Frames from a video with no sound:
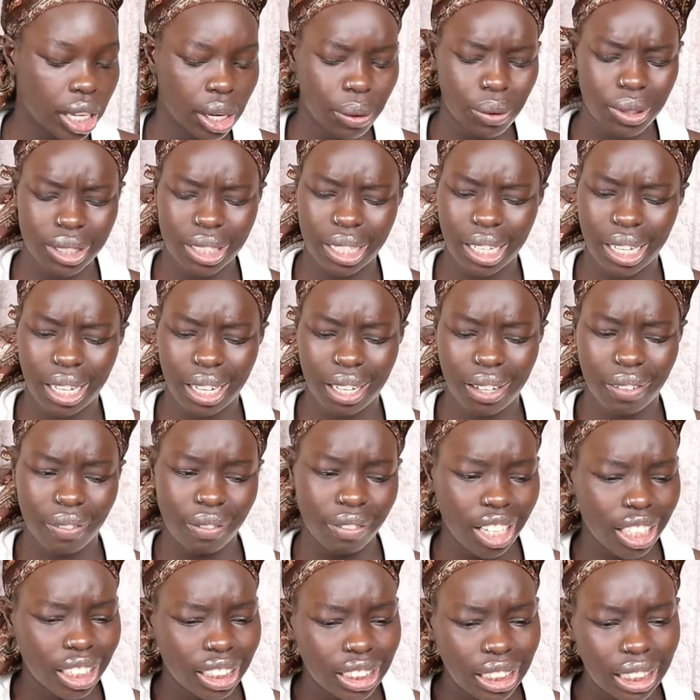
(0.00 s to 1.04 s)
it was like
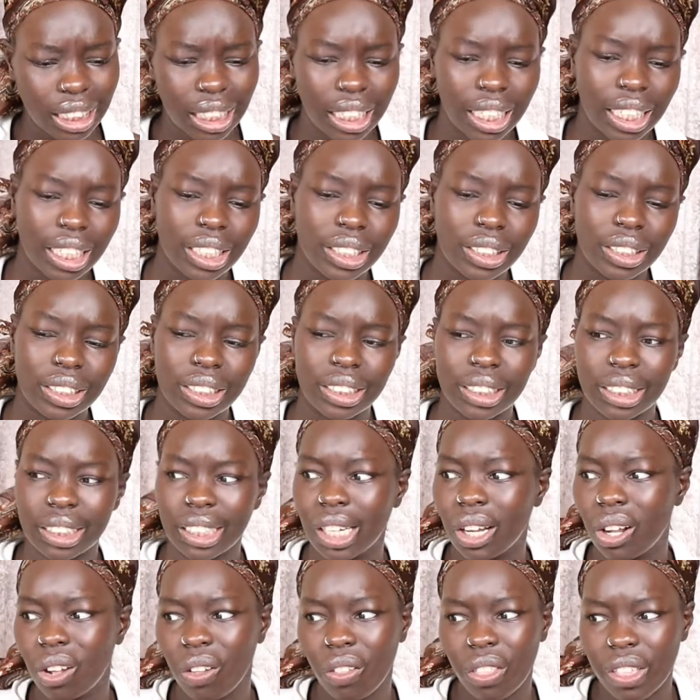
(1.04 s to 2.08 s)
ventilators and
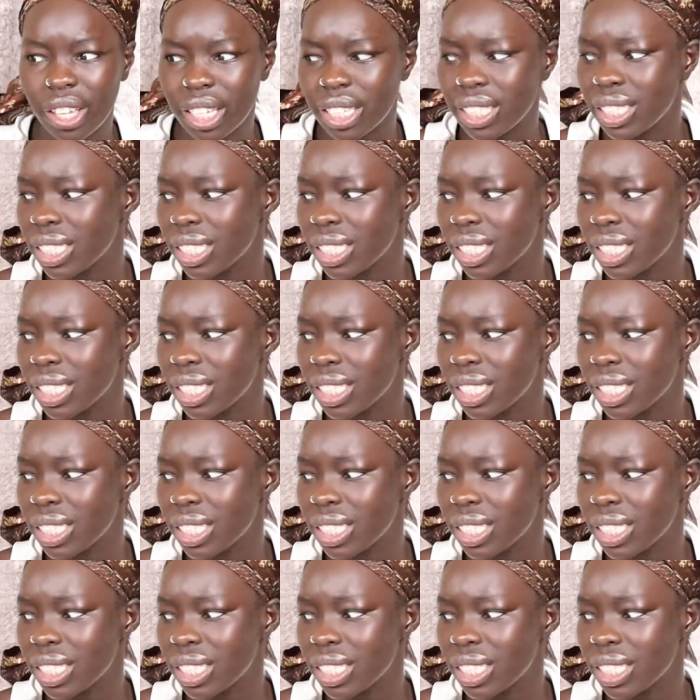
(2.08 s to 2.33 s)
all this